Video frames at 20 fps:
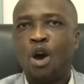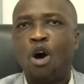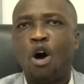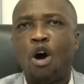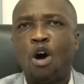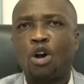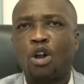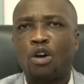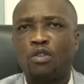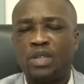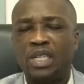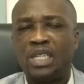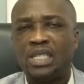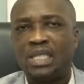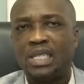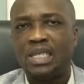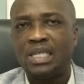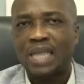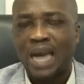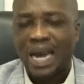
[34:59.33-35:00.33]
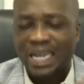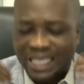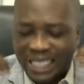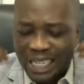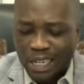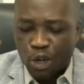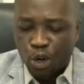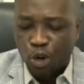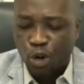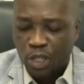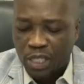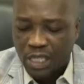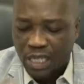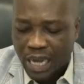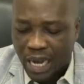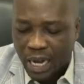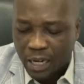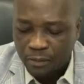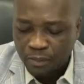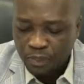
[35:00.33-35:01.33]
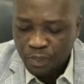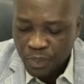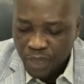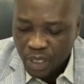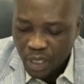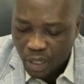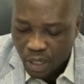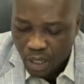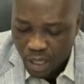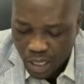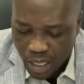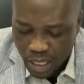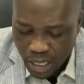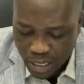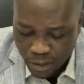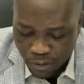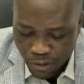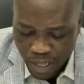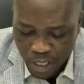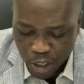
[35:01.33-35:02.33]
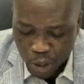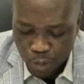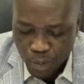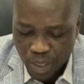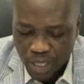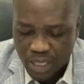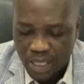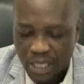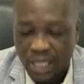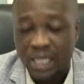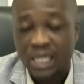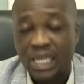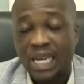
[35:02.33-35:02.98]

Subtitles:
All of these things are technological advancement in